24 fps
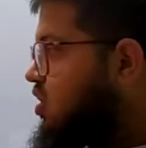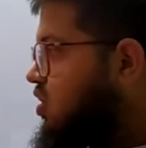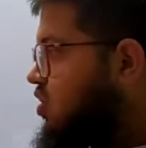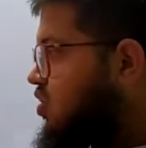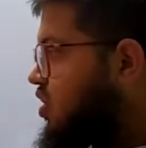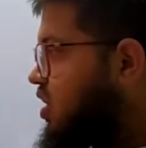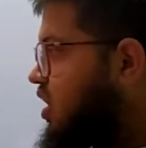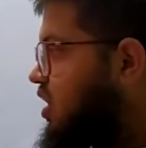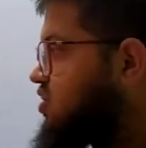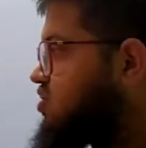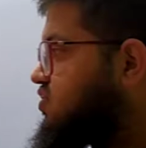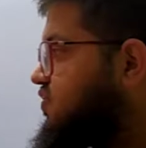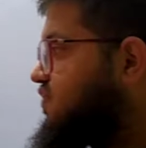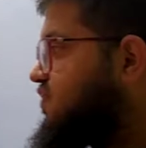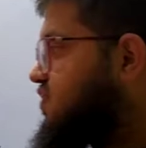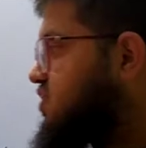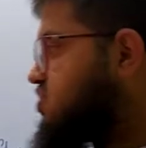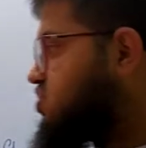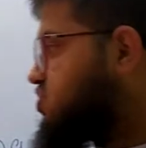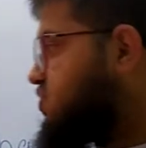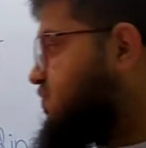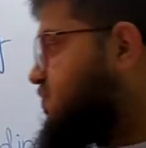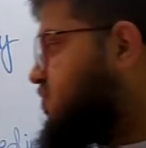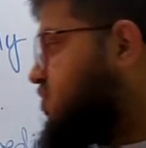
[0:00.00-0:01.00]
Okay, so
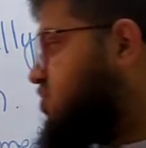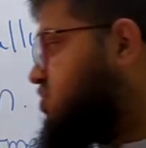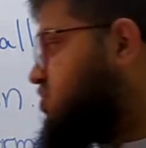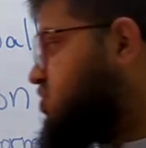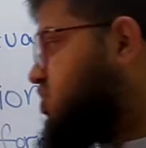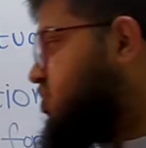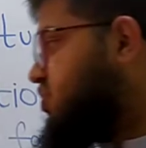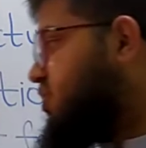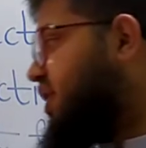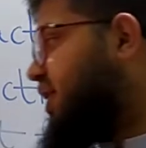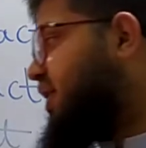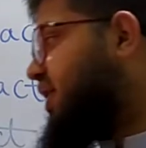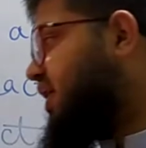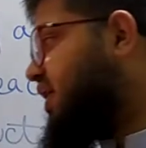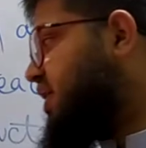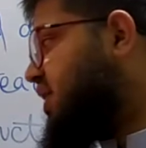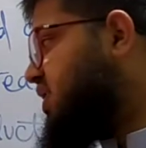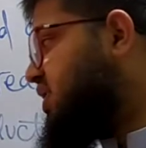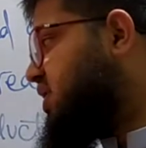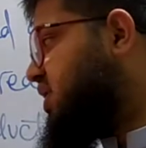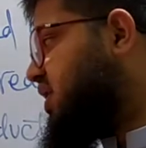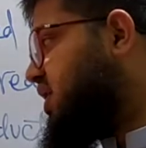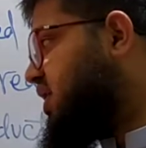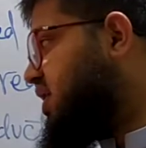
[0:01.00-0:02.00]
first of all,
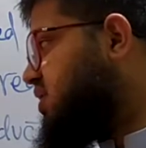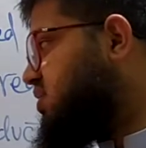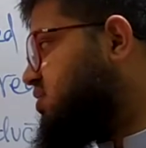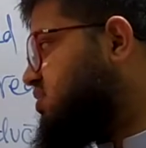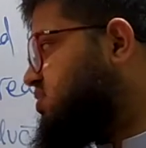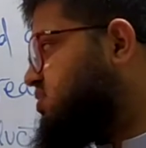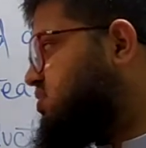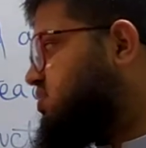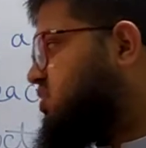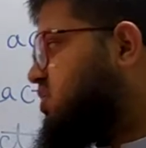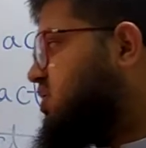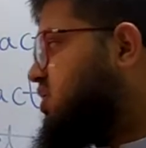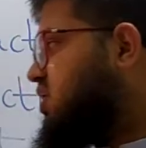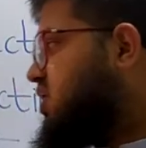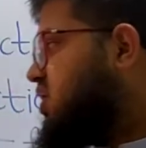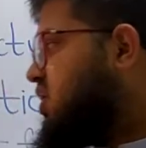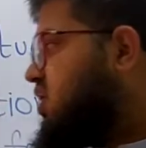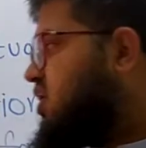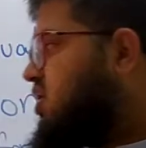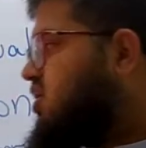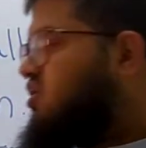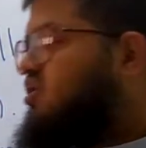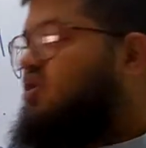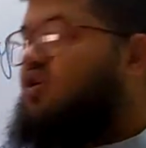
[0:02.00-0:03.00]
theoretical yield.
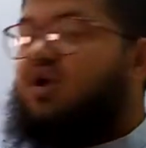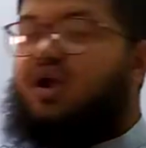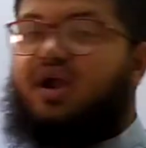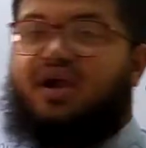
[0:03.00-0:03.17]
It's